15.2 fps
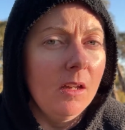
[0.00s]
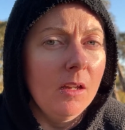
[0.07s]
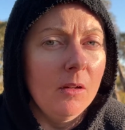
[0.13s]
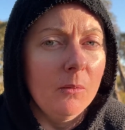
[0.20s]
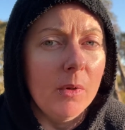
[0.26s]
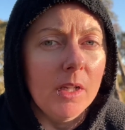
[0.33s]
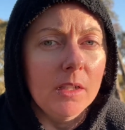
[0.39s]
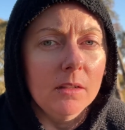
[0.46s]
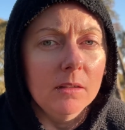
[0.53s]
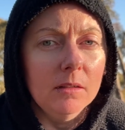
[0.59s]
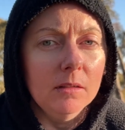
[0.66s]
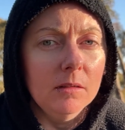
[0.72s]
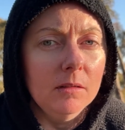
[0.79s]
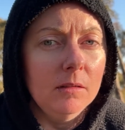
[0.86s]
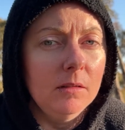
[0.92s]

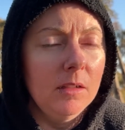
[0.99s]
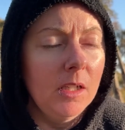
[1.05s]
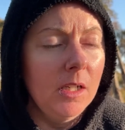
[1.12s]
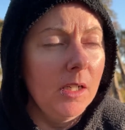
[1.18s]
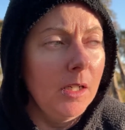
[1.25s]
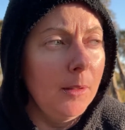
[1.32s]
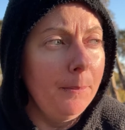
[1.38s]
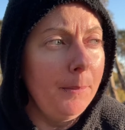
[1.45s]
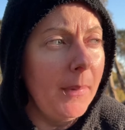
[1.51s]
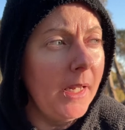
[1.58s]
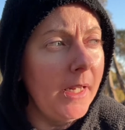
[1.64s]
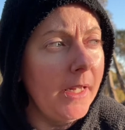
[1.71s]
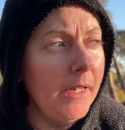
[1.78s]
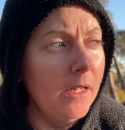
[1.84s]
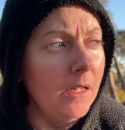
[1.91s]
and
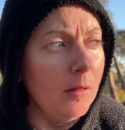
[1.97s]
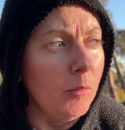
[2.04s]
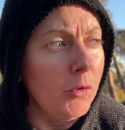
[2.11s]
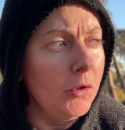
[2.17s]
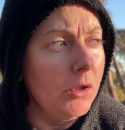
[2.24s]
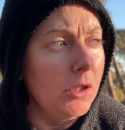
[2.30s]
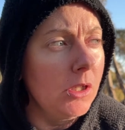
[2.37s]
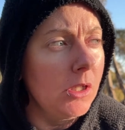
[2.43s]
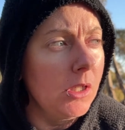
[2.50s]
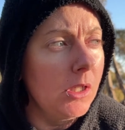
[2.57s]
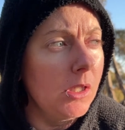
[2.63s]
peed in the bushes,